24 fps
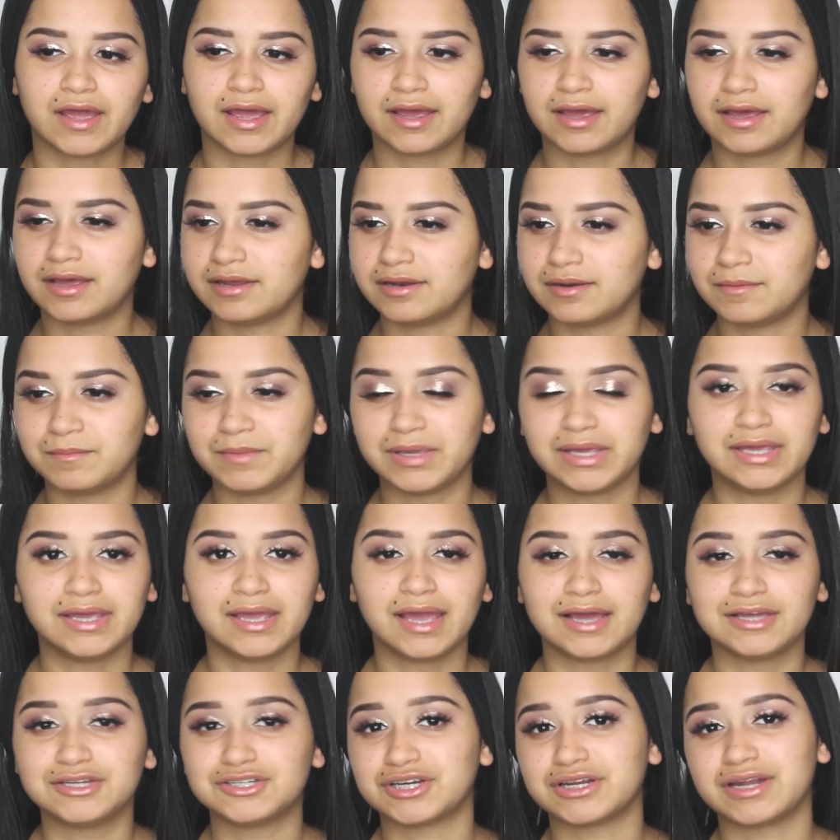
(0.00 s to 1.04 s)
And
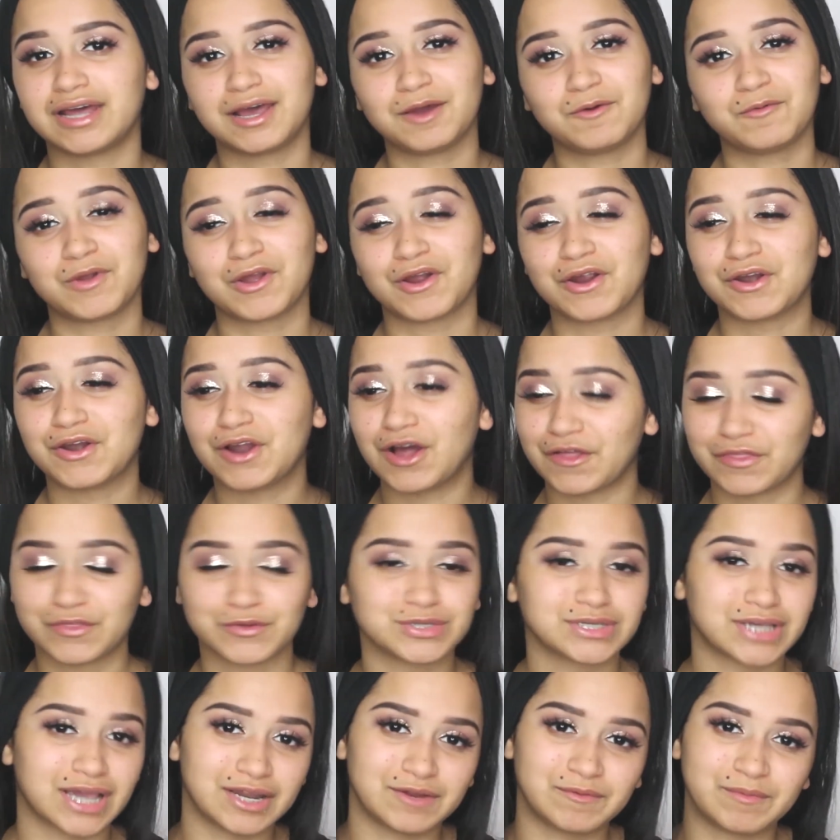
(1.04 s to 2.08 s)
me and Jeanette, we are not
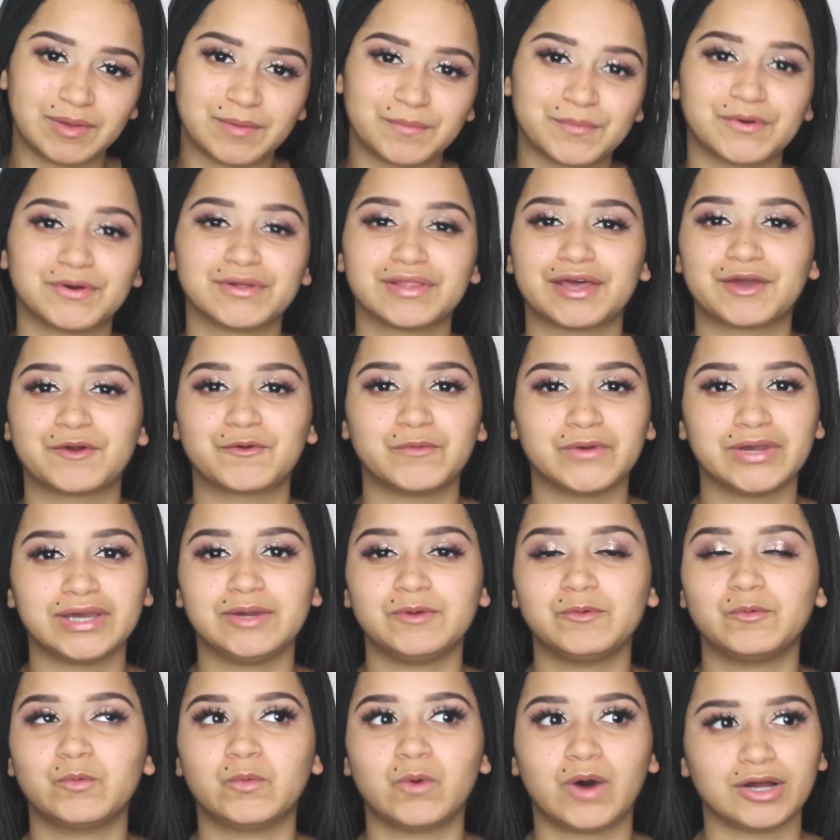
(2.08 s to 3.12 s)
those kind of people. Like,
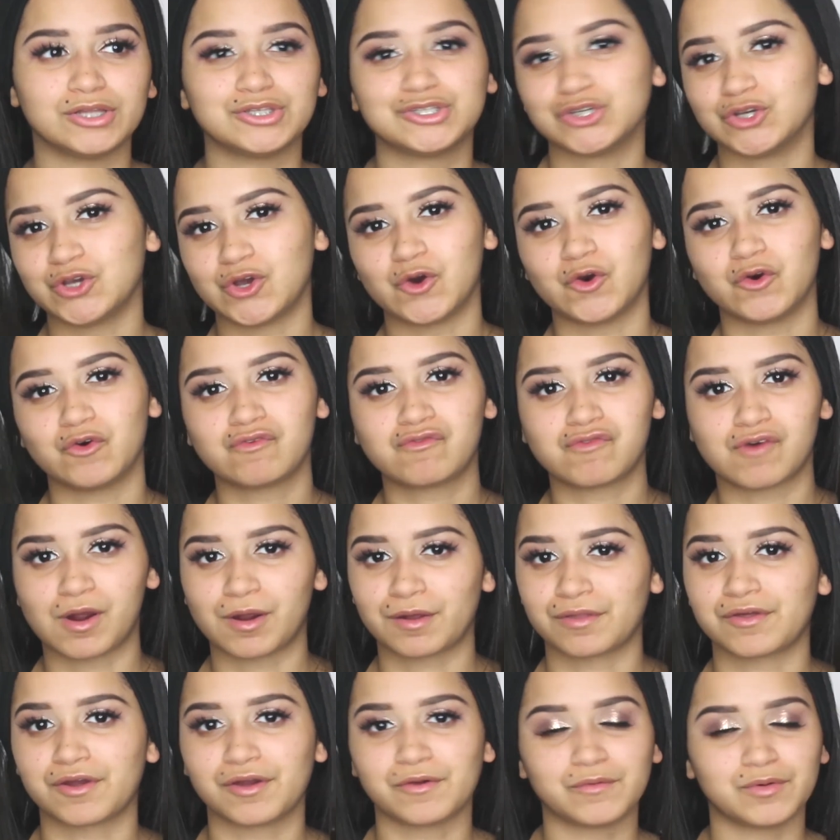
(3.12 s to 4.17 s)
we want to go
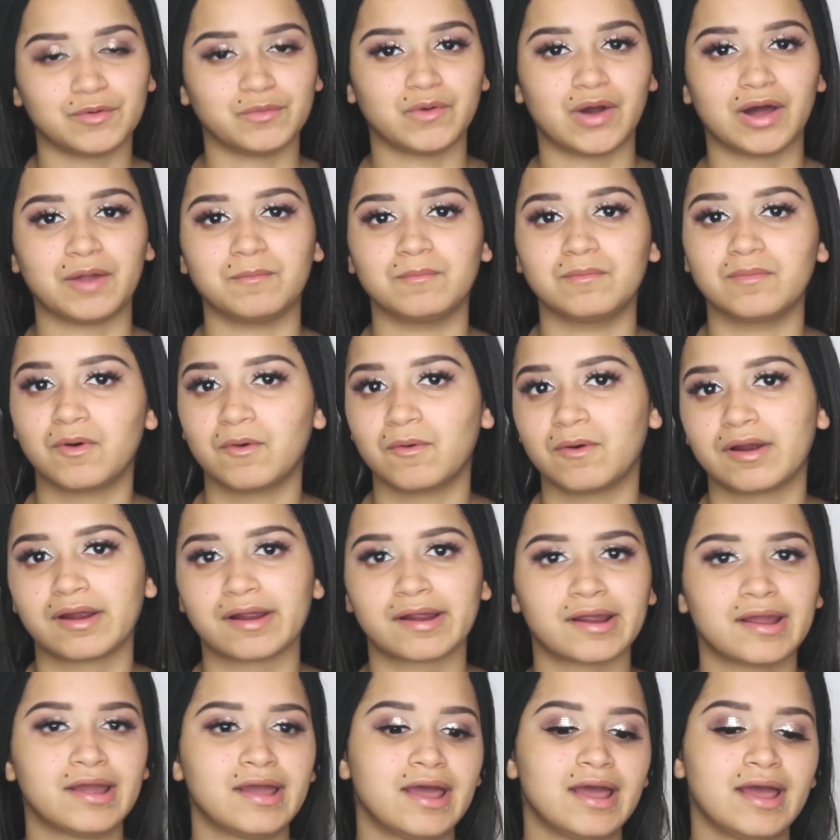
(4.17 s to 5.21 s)
farther, we want
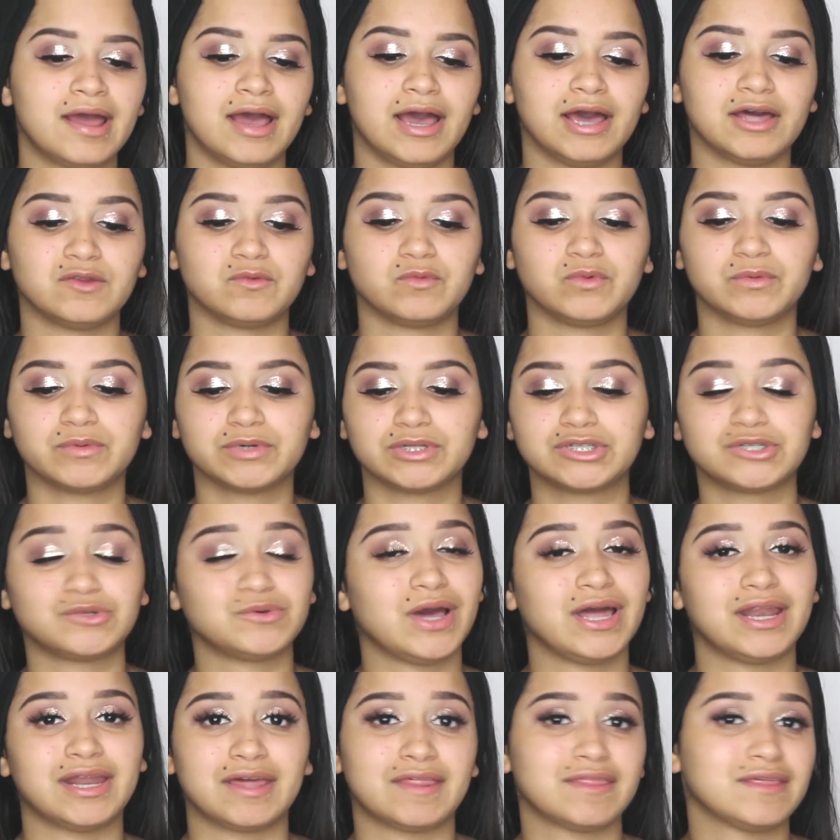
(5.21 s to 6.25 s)
more, and we will do
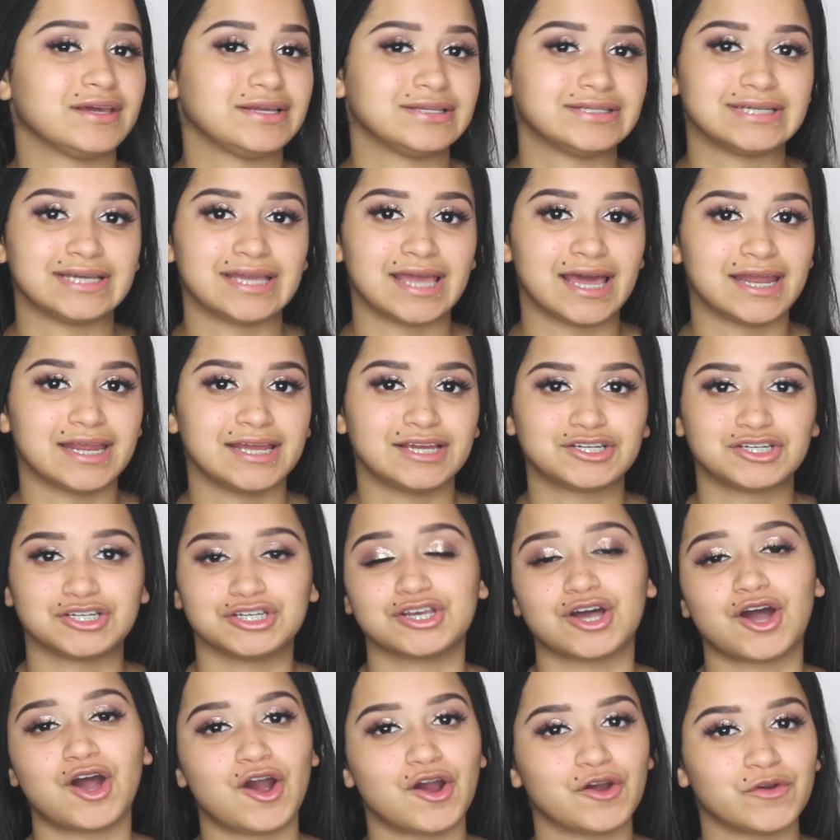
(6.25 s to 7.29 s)
anything to get it.
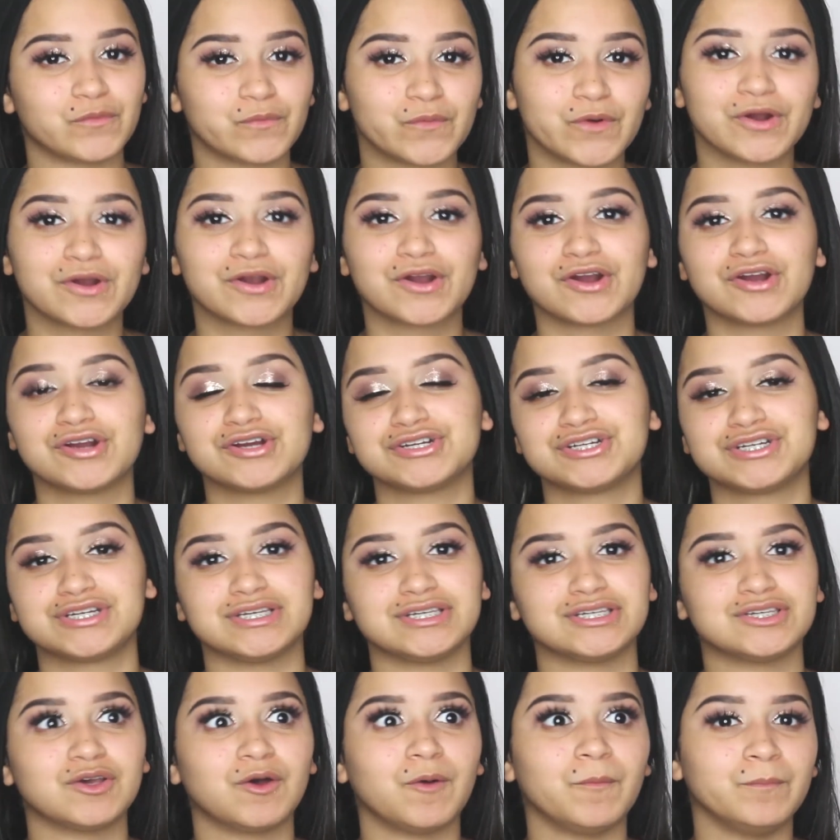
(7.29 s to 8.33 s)
She's a hard worker,
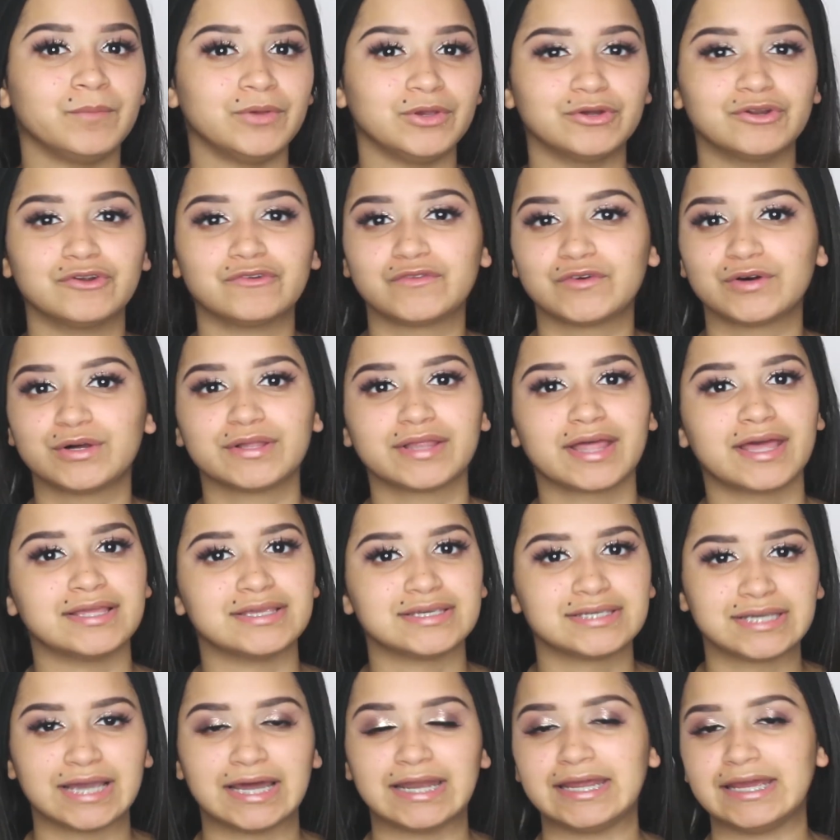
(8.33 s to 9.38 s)
she's beautiful and
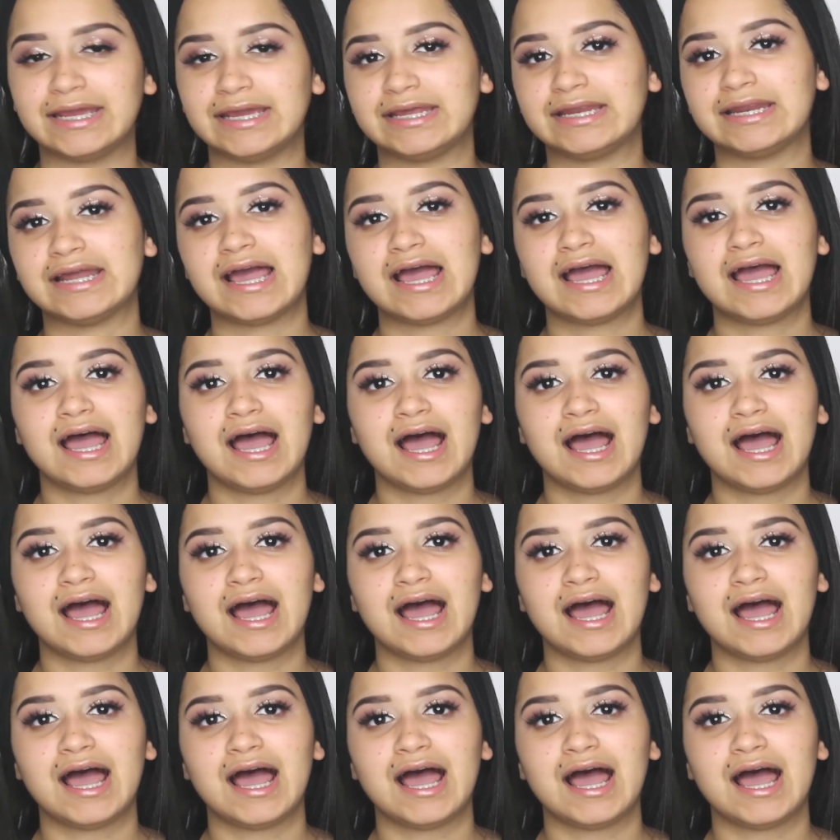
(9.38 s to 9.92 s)
stunning.